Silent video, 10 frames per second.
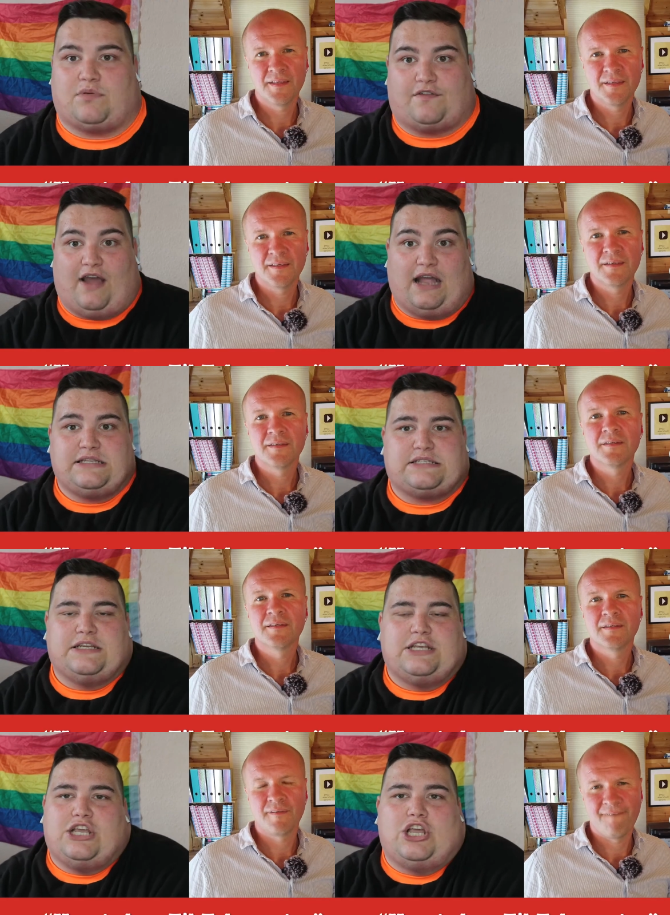Speaker 1: with
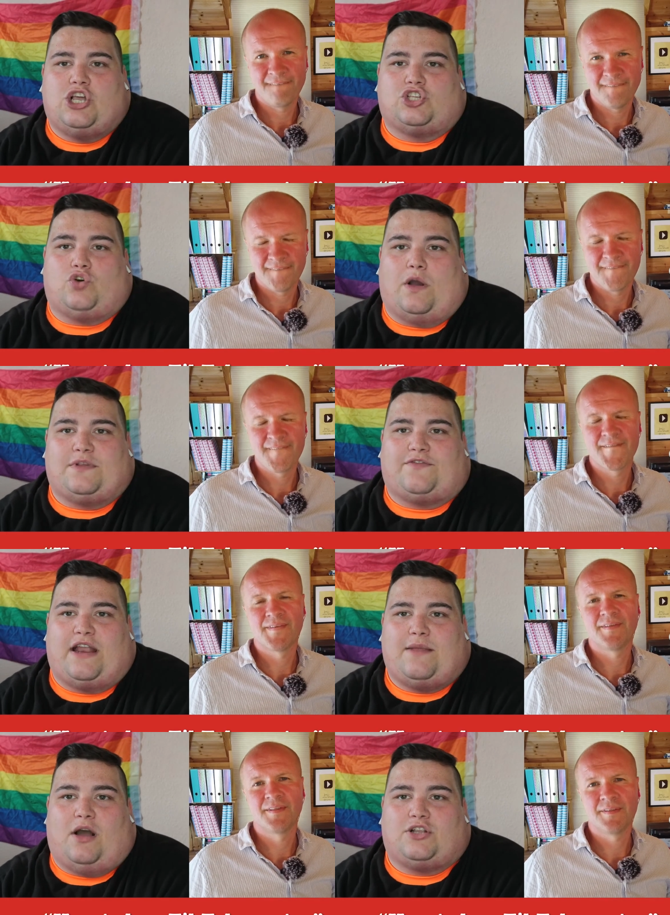fans. So it was
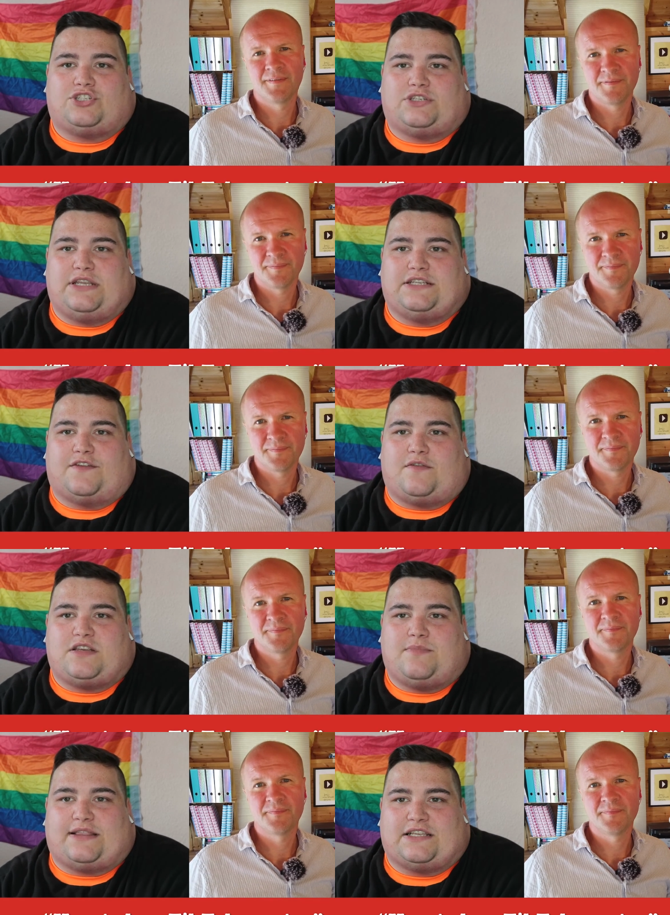very much easier for
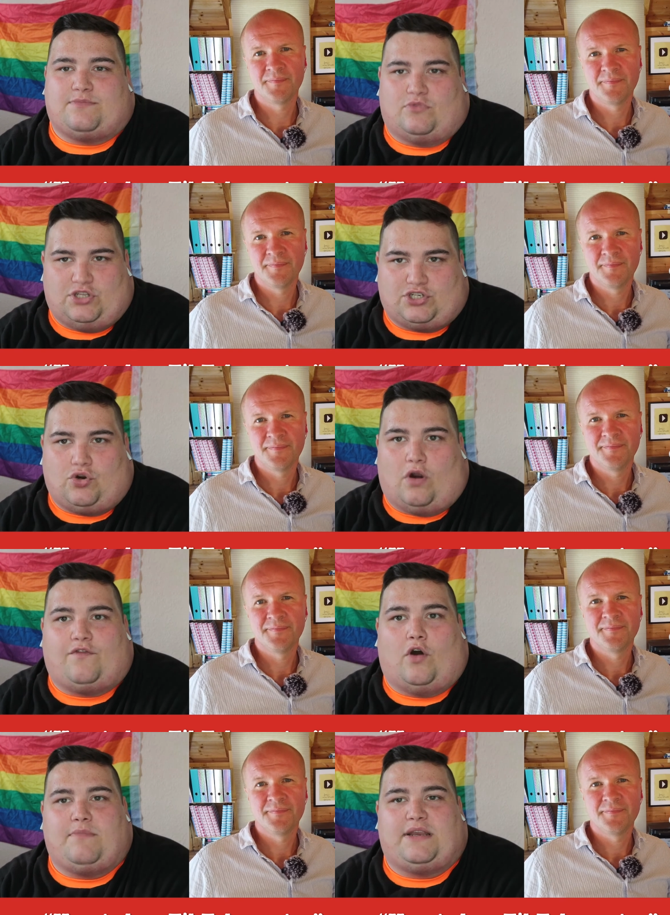me to make this the
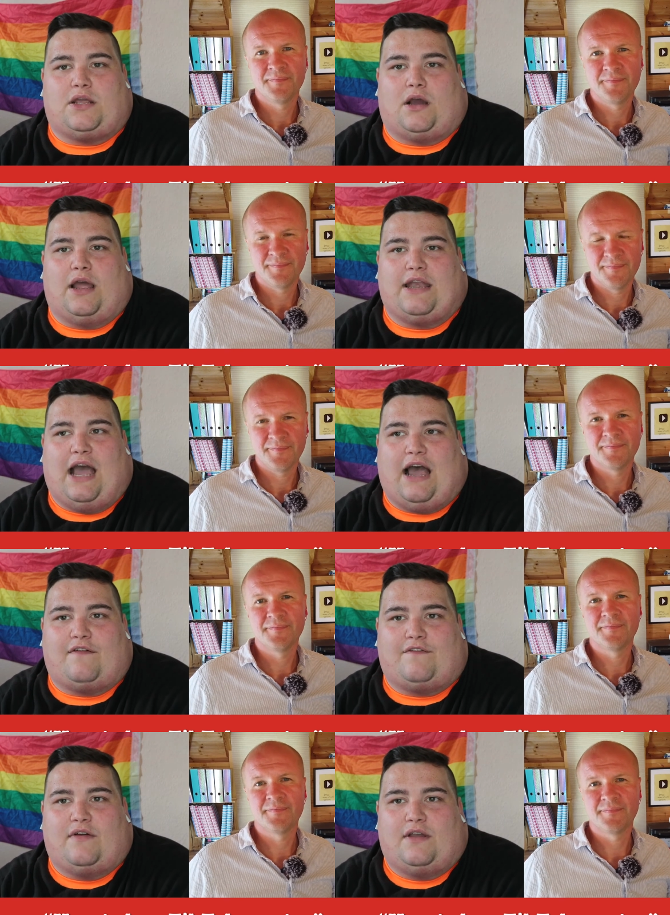short form media and
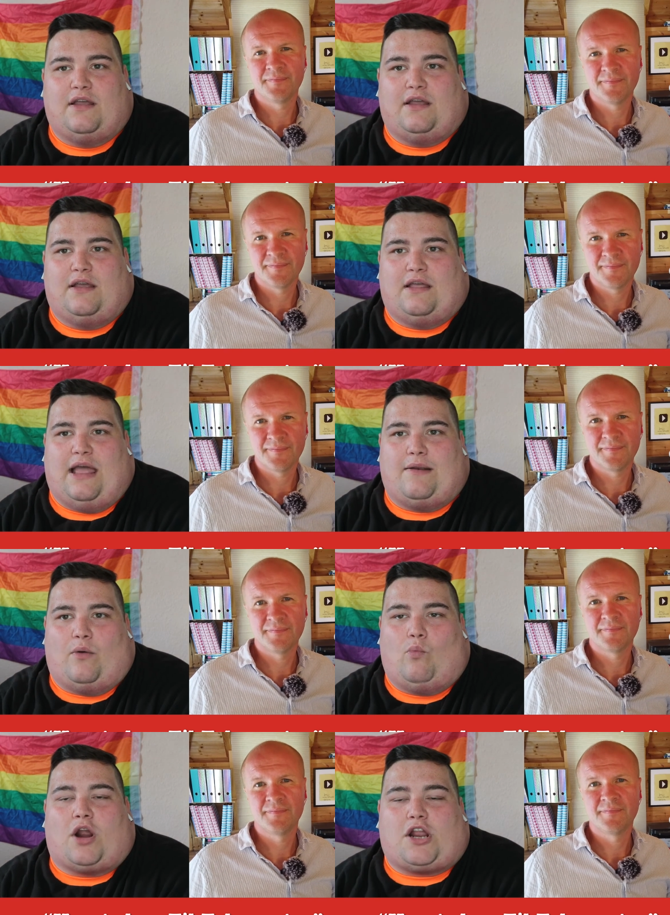have and,
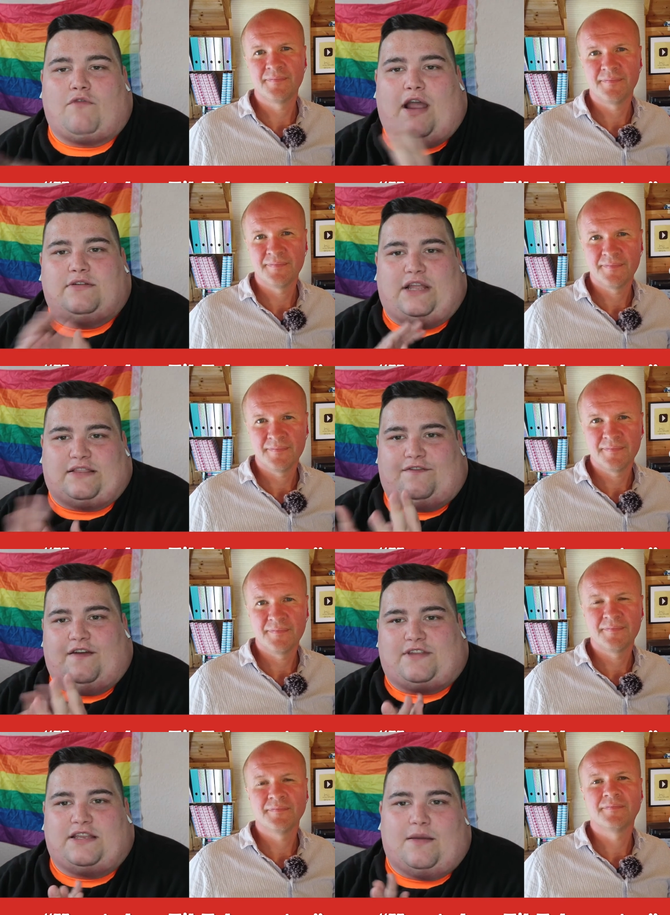and work around like the
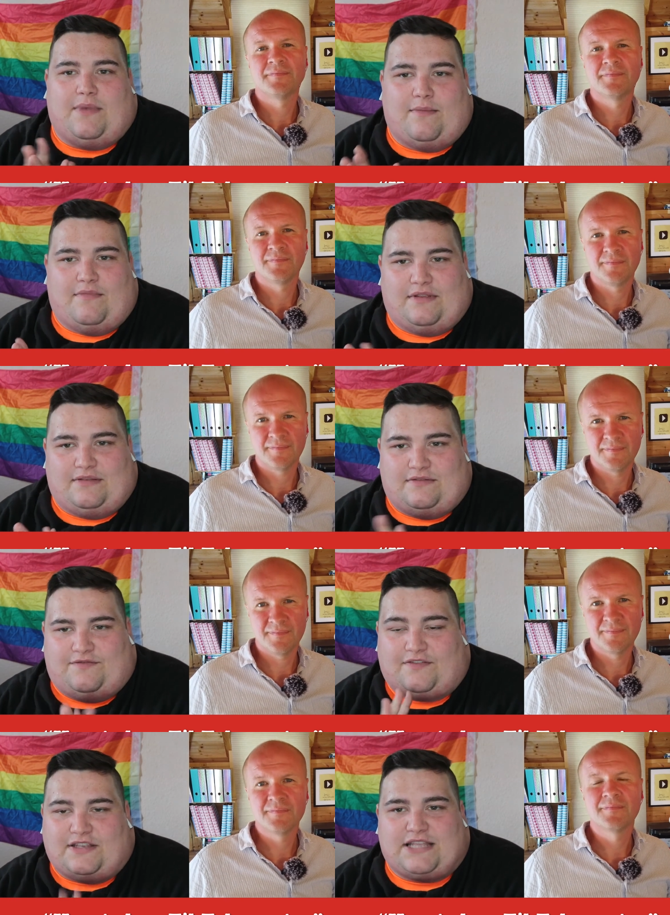fifteen to a minute,
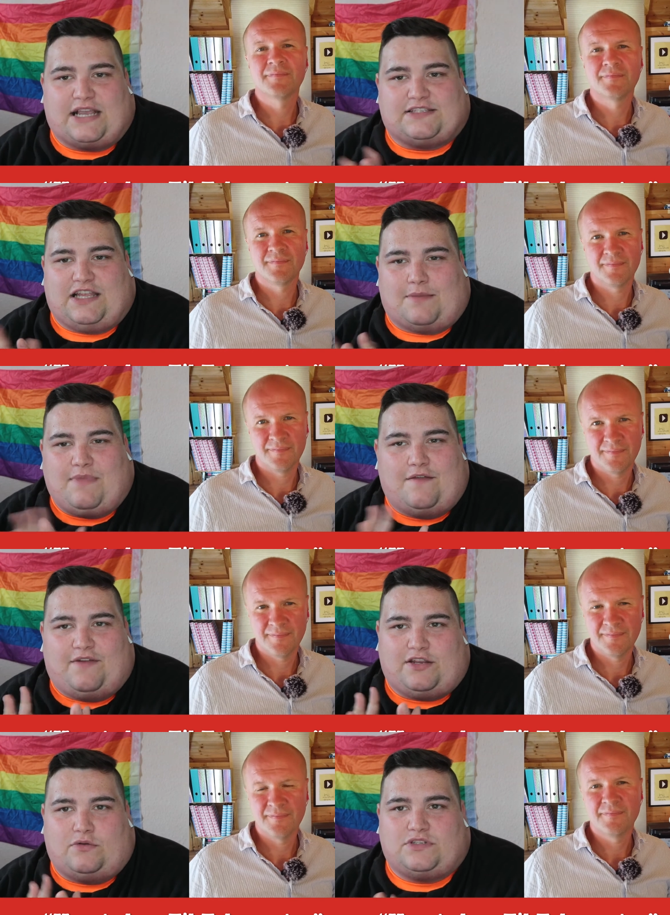fifteen seconds to like a
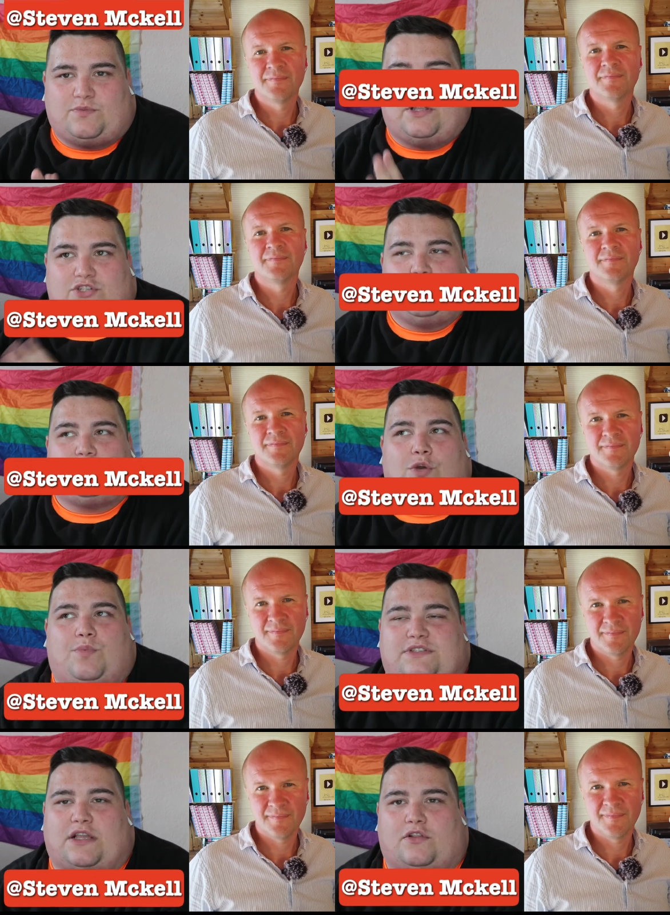minute videos. Whereas
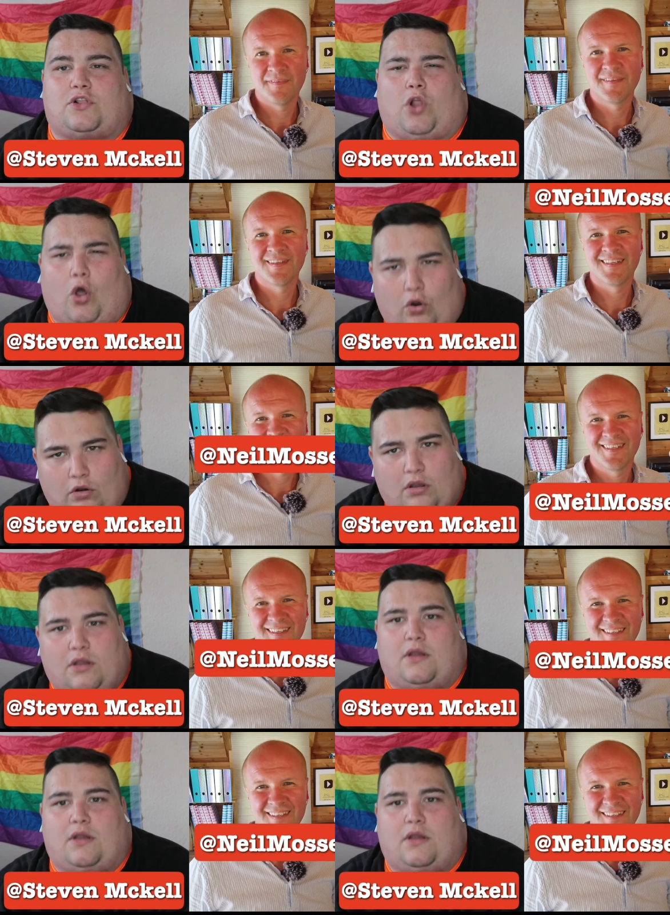YouTube is like long.